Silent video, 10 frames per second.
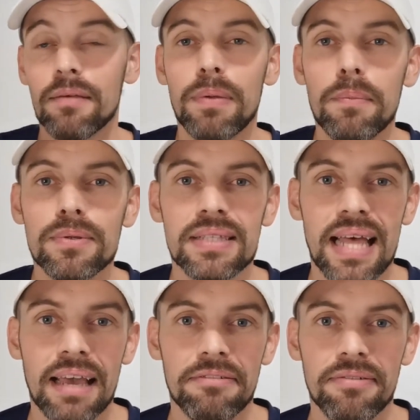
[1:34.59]
people's
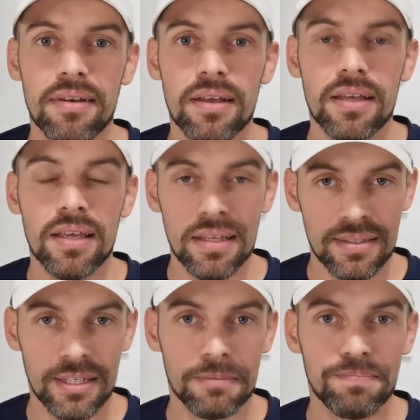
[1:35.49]
life
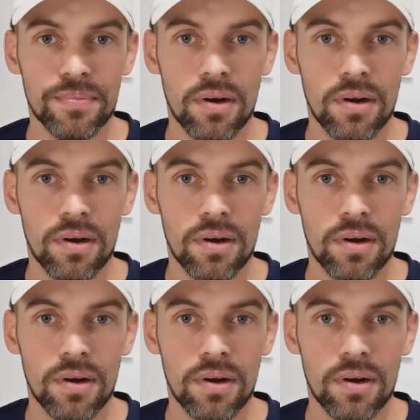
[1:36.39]
easier.